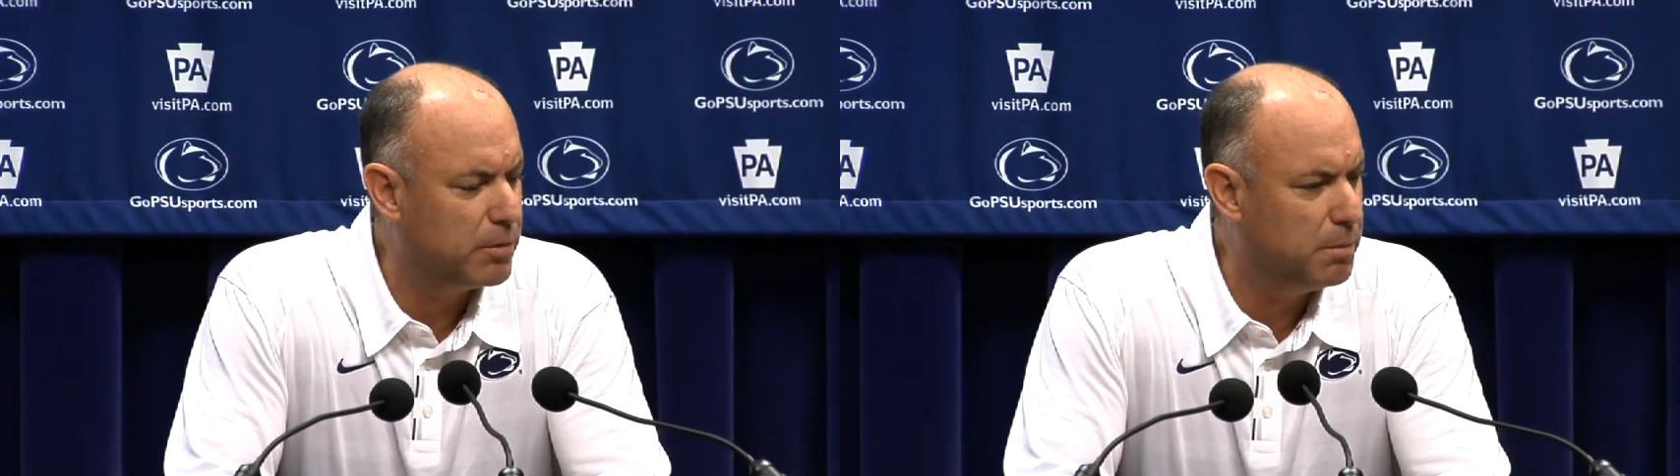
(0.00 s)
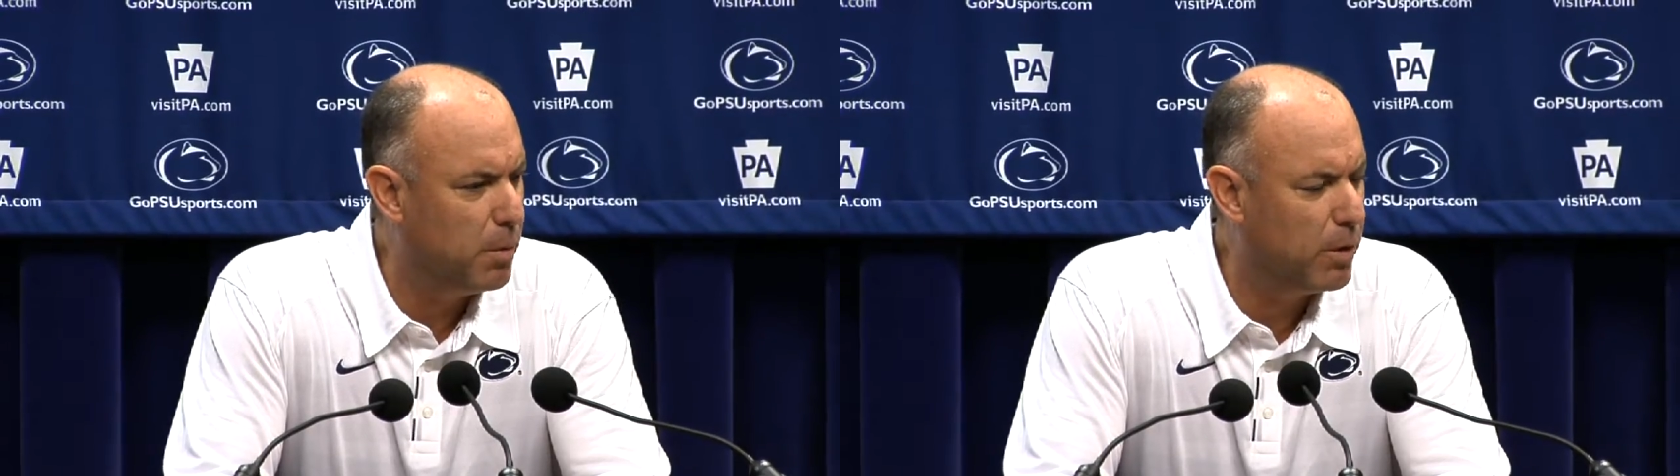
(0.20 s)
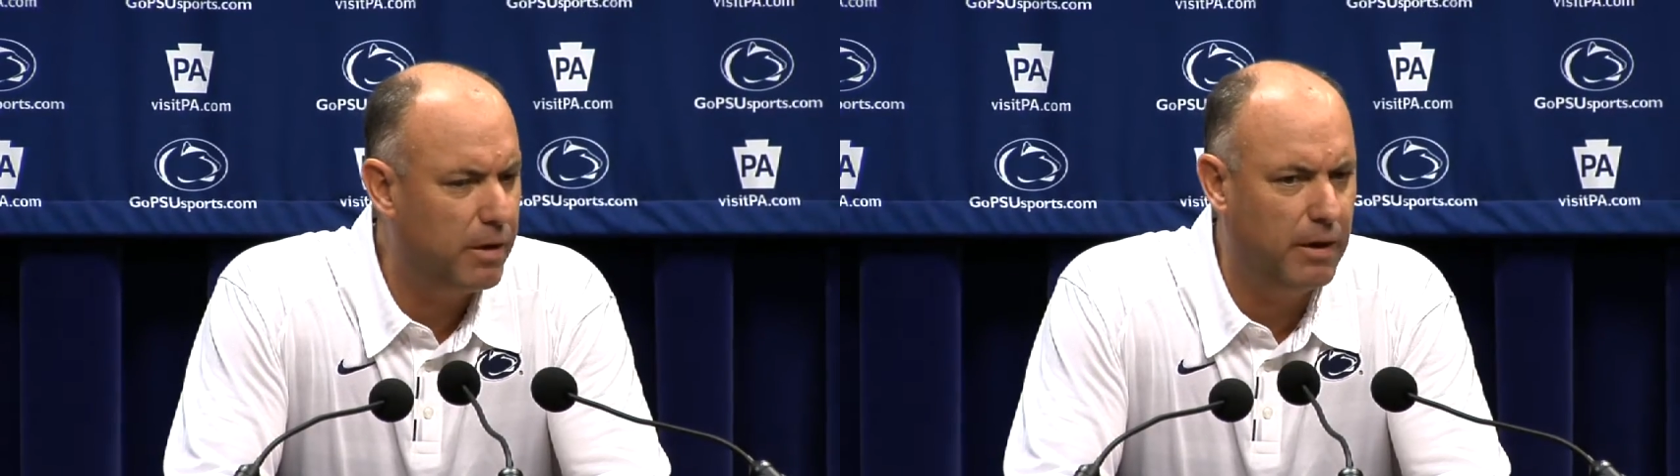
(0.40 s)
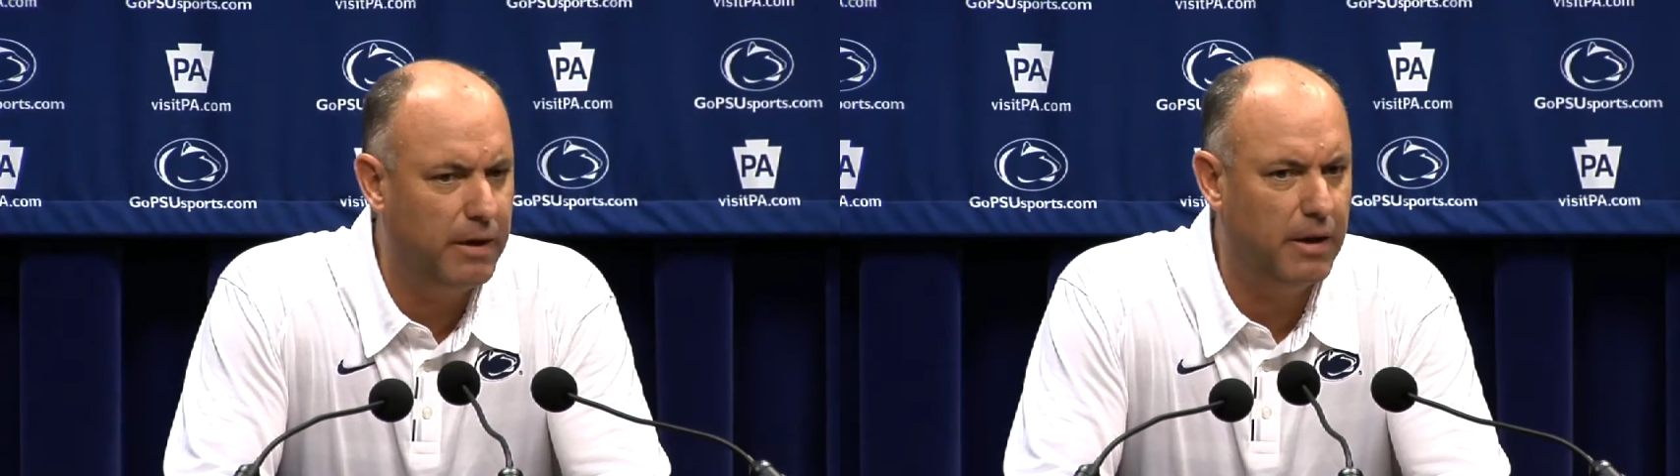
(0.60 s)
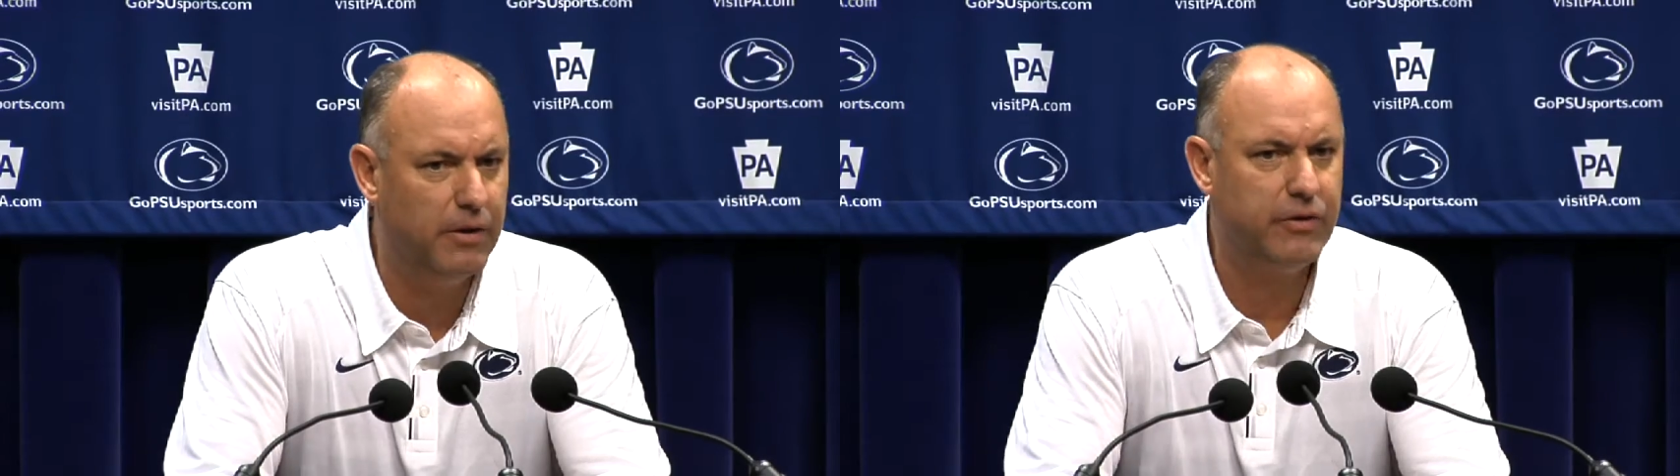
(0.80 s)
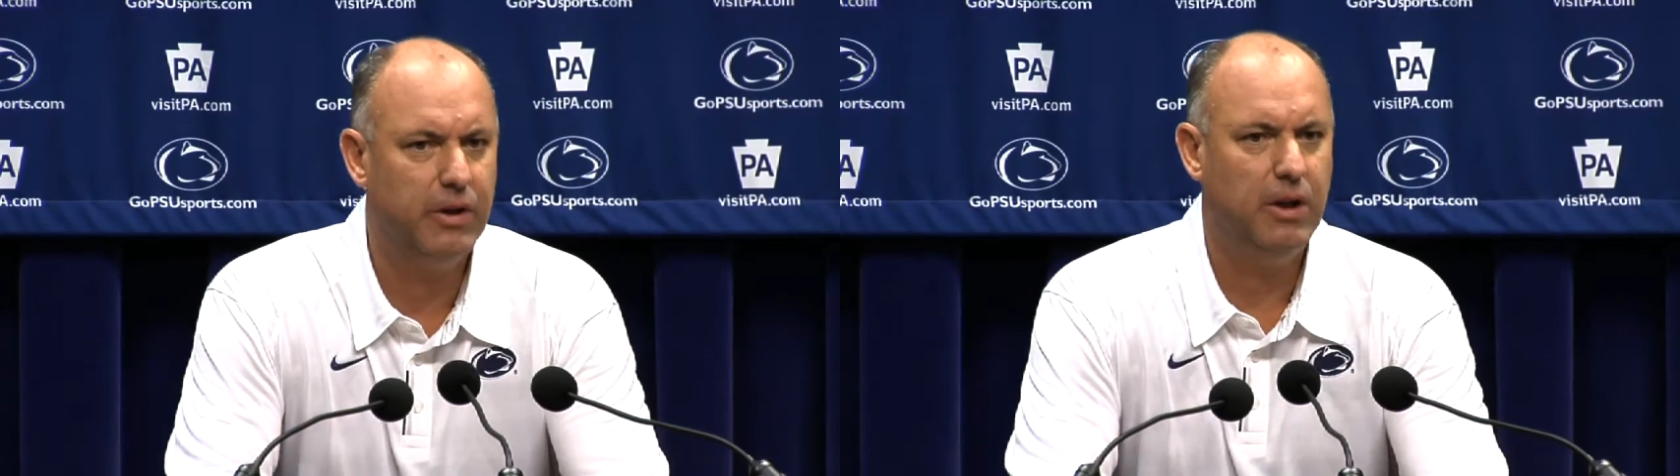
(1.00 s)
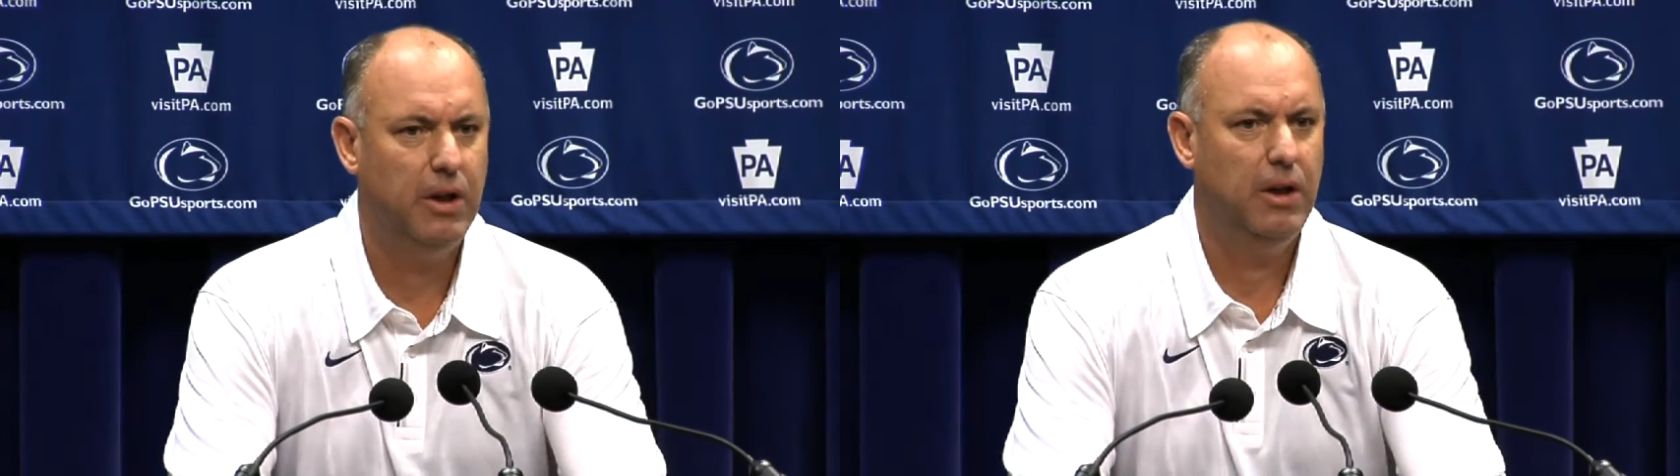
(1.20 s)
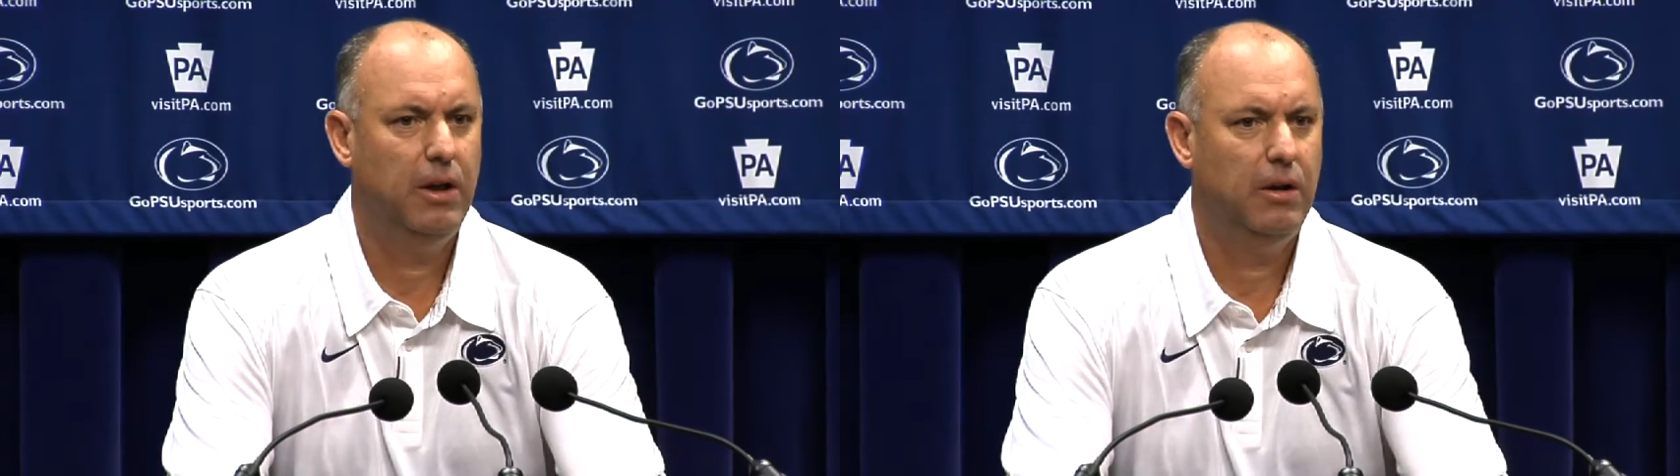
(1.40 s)
importantly is that
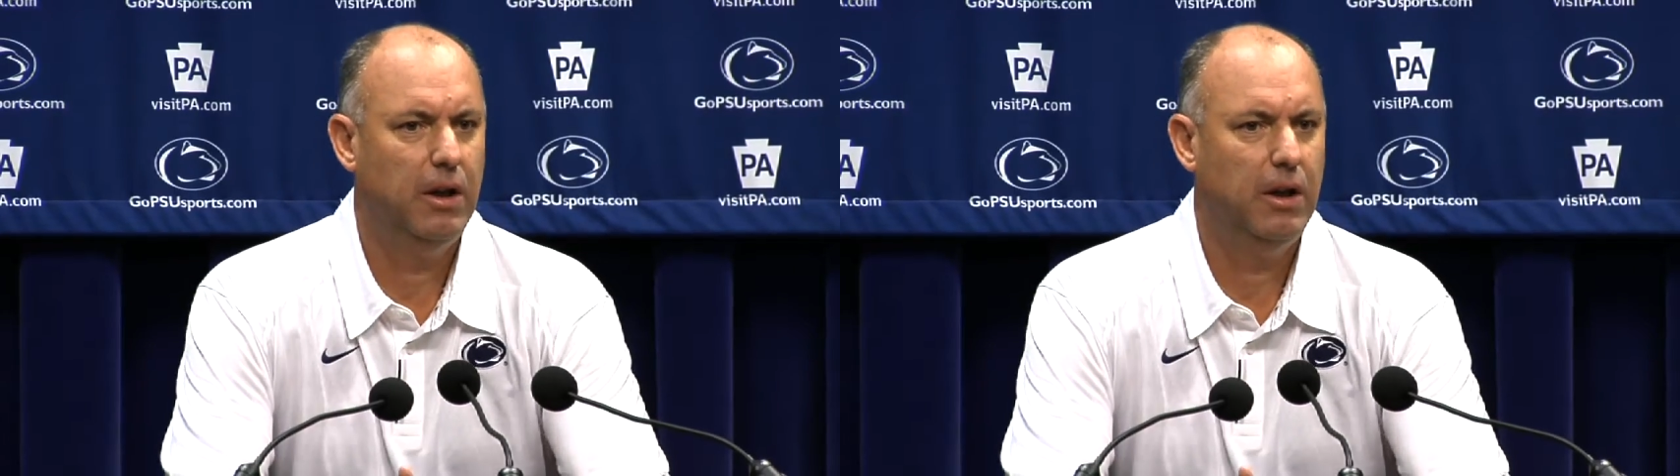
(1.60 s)
he